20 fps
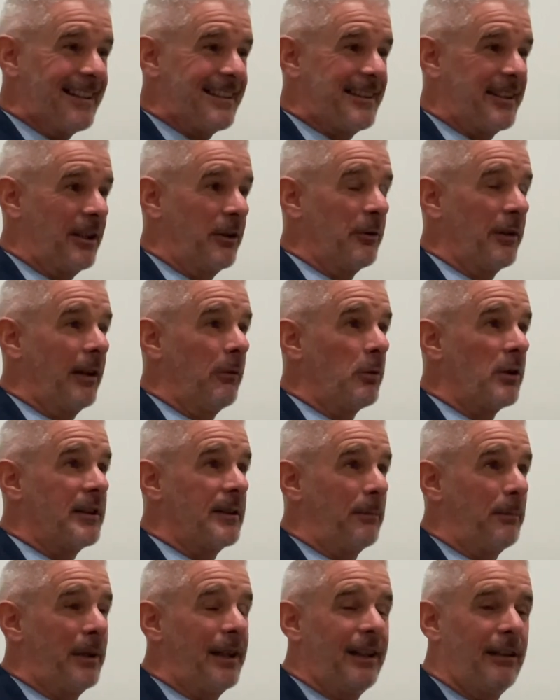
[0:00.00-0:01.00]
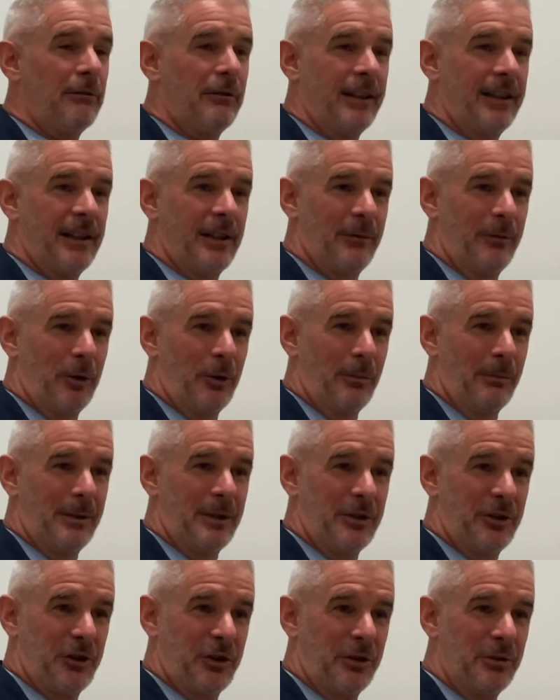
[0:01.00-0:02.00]
So there was a period of
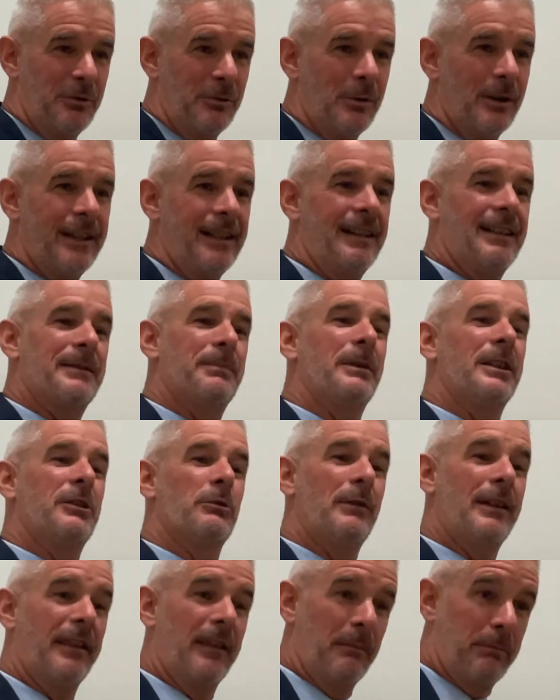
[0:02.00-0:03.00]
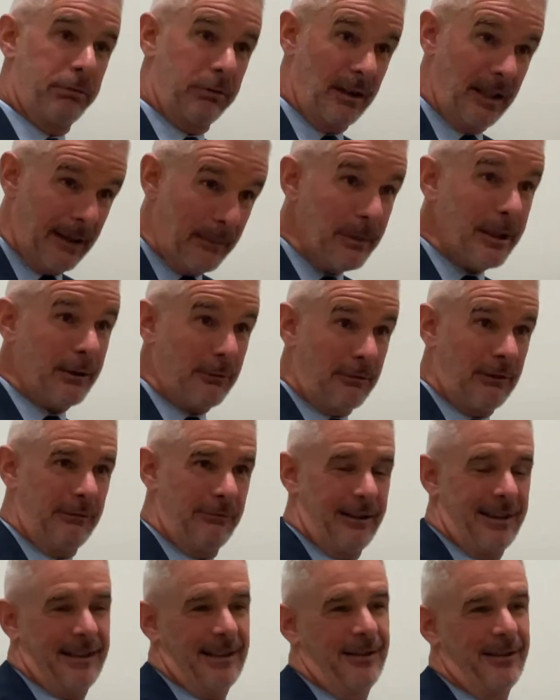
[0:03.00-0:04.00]
almost 2 weeks between the
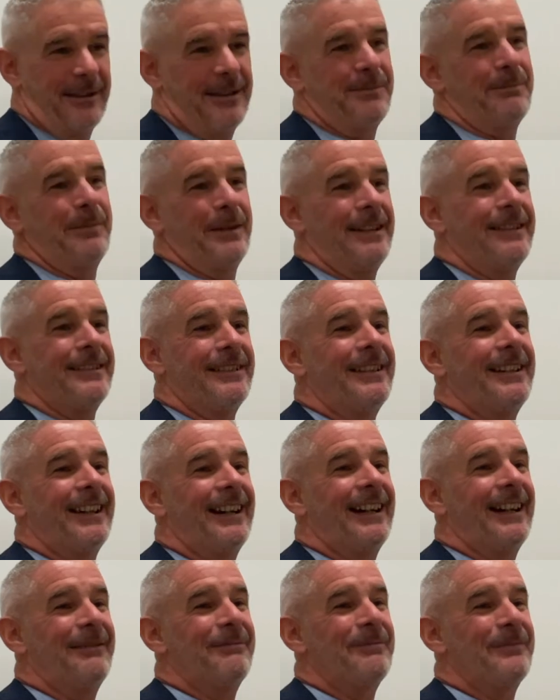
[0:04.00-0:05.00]
preliminary results being